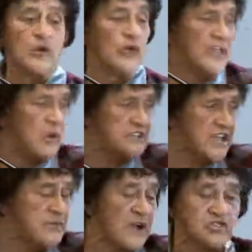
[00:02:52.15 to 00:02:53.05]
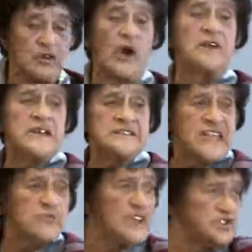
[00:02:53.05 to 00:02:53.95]
Well, there I take my children,
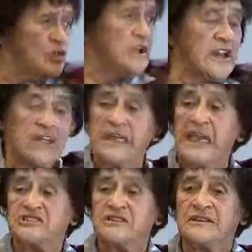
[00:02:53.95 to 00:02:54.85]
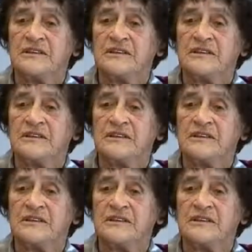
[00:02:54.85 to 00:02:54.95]
take my children and get.